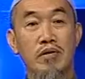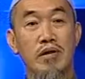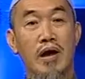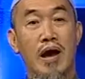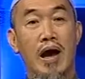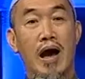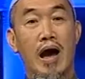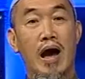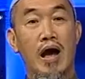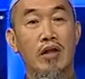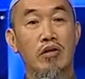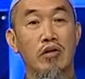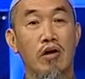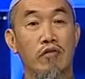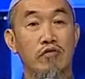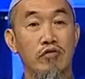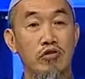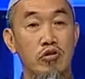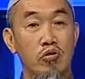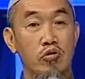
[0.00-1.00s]
open the heart
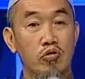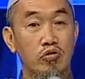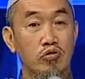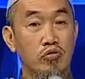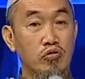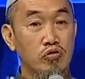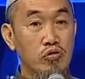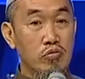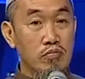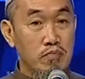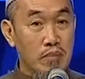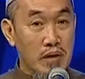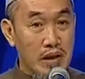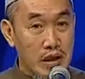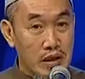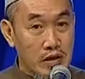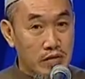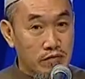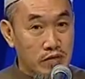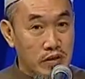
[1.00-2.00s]
of those who don't
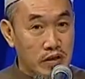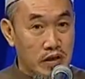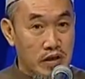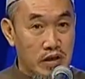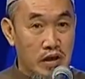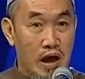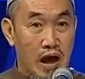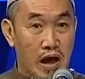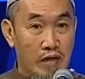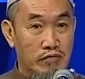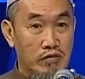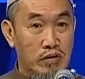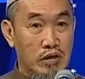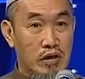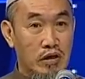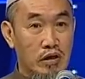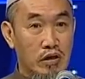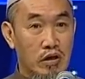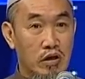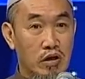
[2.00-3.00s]
believe in the
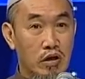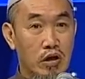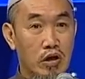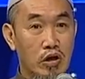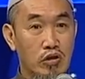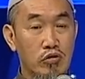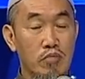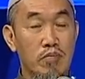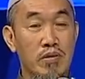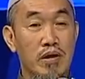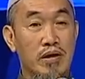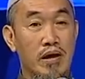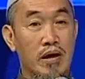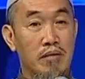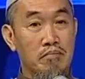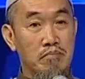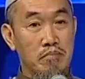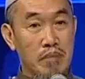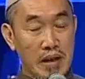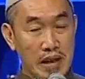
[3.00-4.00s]
hereafter to
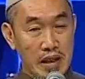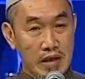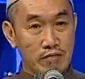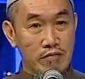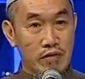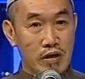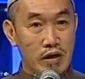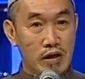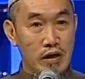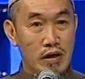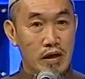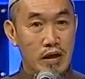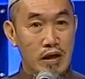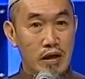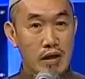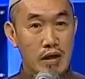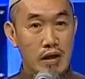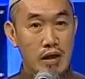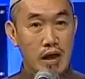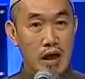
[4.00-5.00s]
become believer
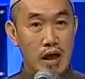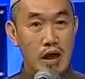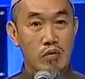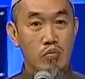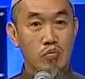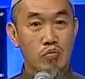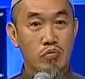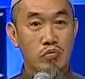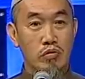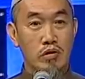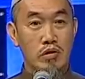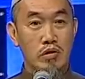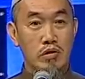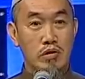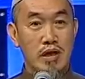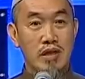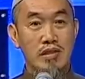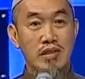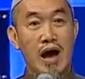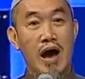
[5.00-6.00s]
and
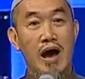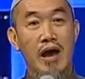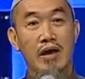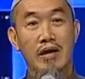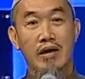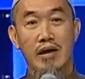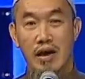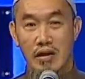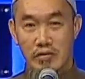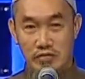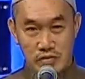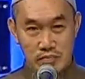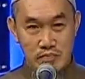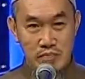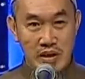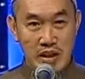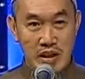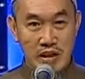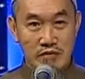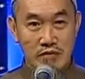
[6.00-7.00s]
they die as
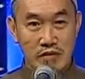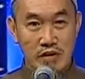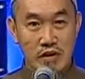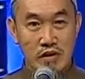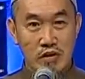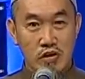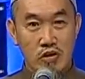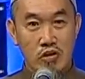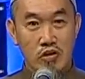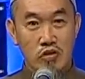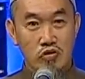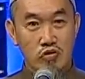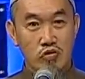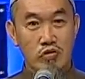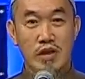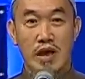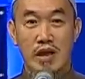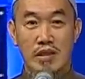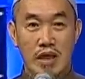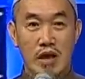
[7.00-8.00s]
a believer
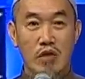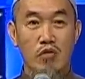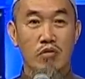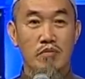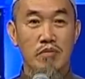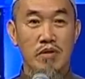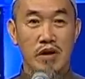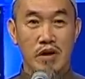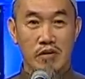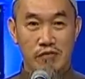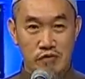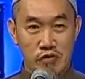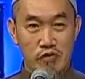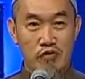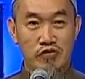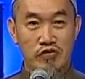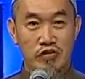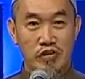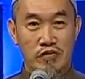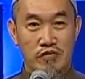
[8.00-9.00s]
so that there will be a
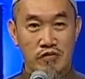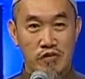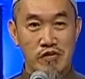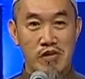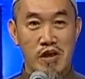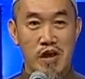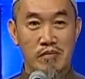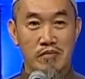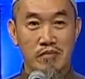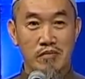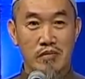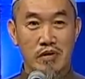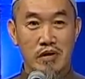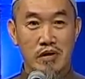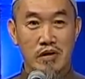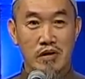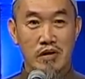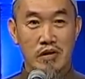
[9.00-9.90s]
future for them